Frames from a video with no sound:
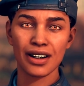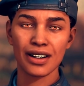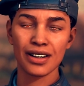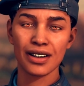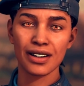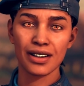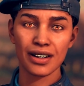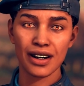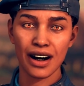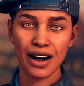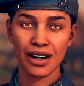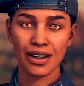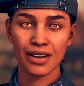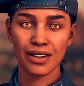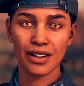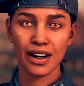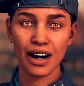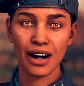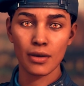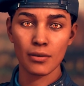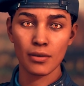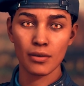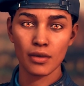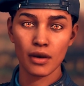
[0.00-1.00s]

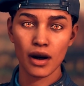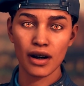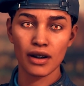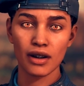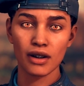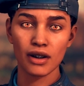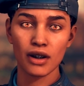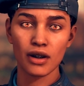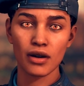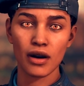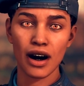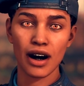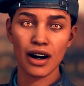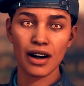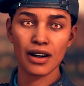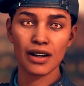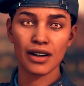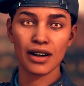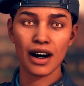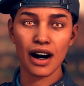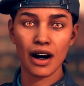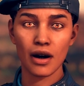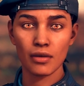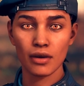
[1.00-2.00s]
insect-like predator I
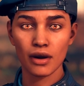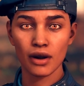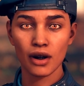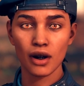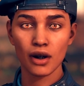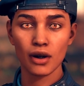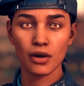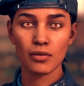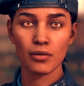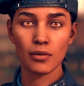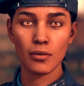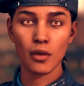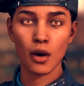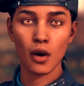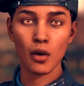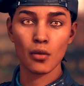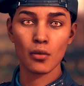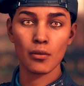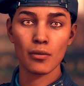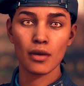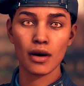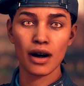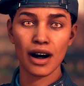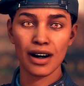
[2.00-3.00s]
encountered on a
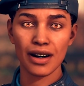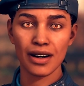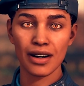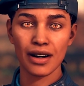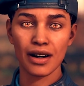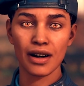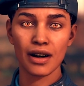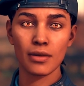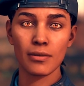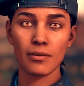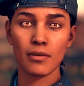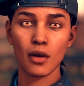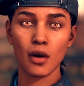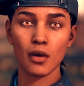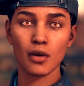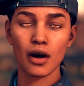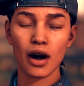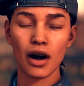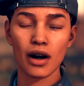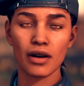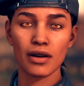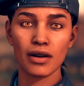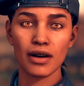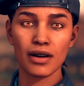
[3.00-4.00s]
remote planet in the
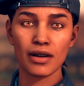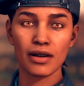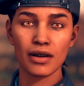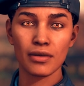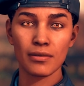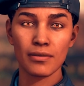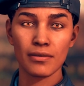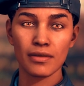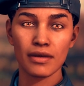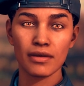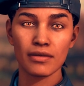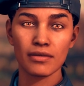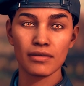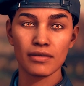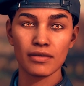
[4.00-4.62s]
Moloch system.